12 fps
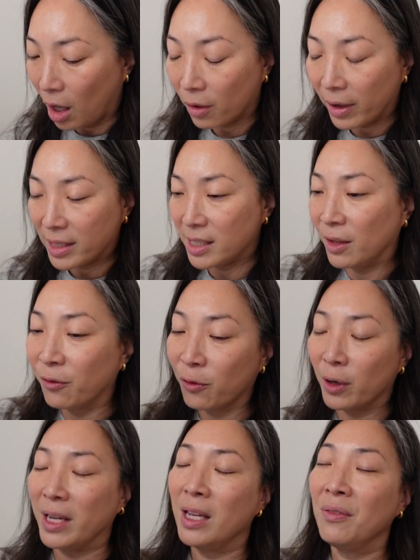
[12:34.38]
All right, and
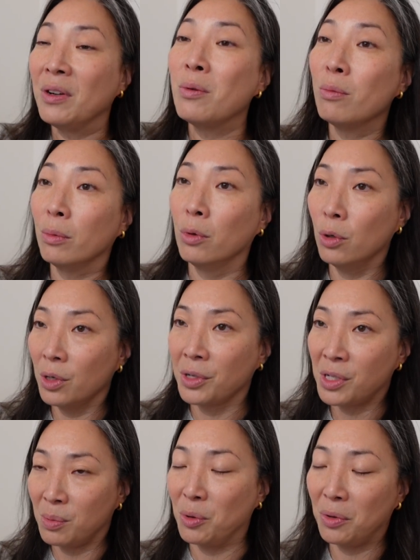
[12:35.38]
for even more
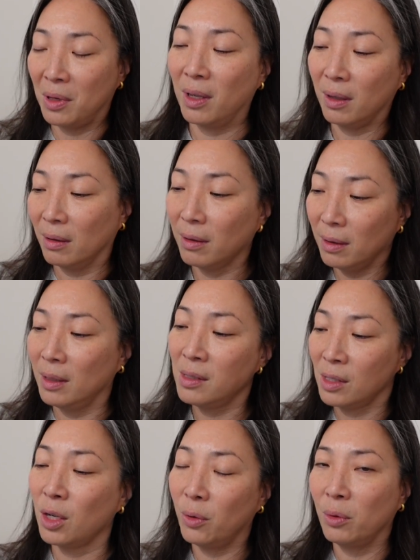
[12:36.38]
smoothing, let's
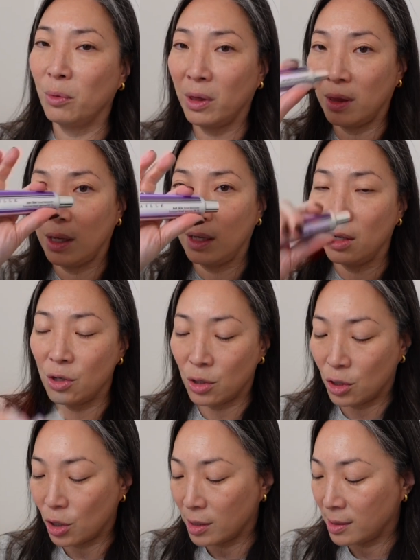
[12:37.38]
go in with the
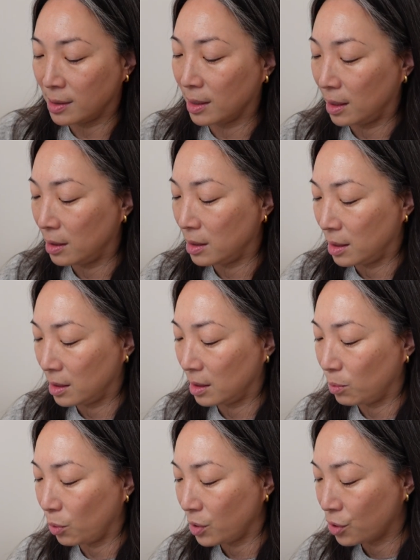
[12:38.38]
Just Skin Tinted
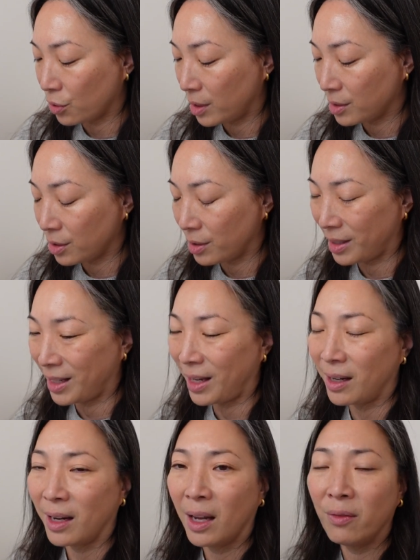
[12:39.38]
Moisturizer.
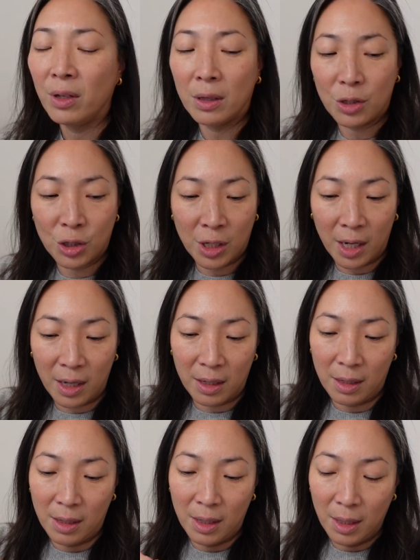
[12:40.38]
Again, I have it in the
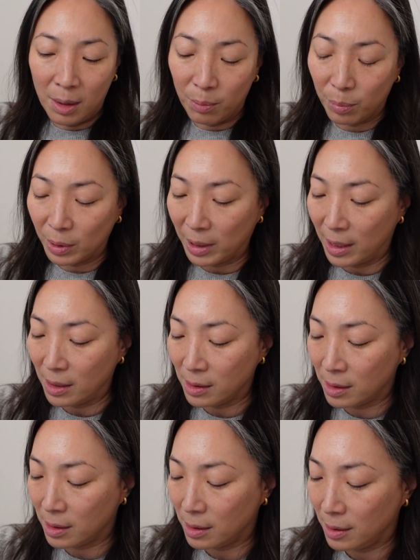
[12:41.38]
shade
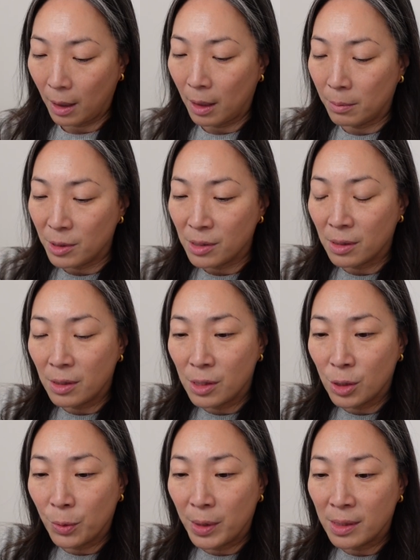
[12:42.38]
Bliss, and I'm just gonna
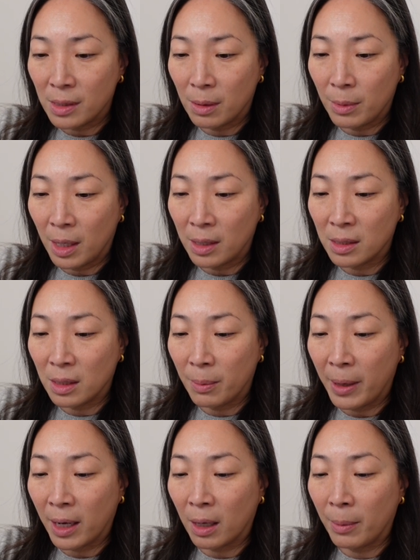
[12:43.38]
squeeze some onto the
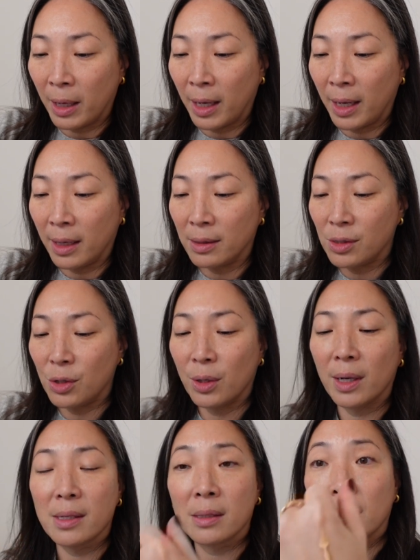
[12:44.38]
back of my hand so you guys